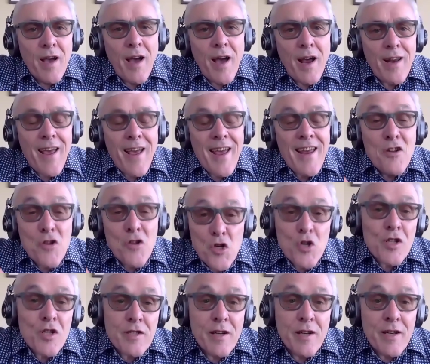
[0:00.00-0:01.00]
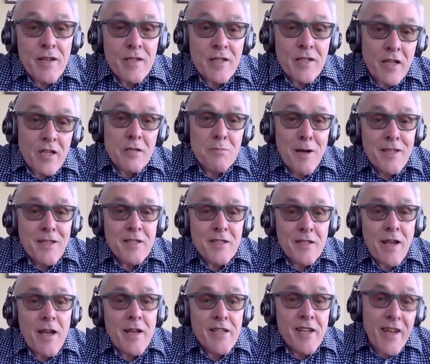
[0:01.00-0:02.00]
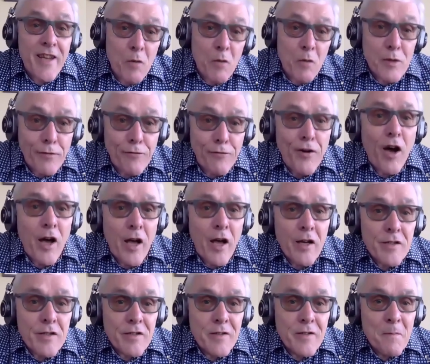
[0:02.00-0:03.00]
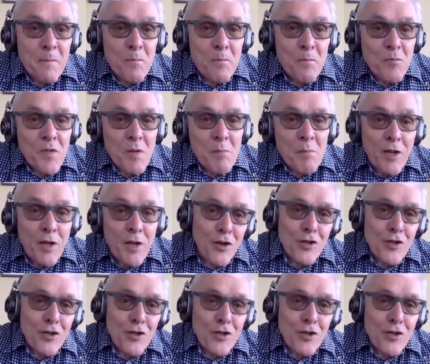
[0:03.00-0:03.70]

And interestingly, 6 months later, he was fired because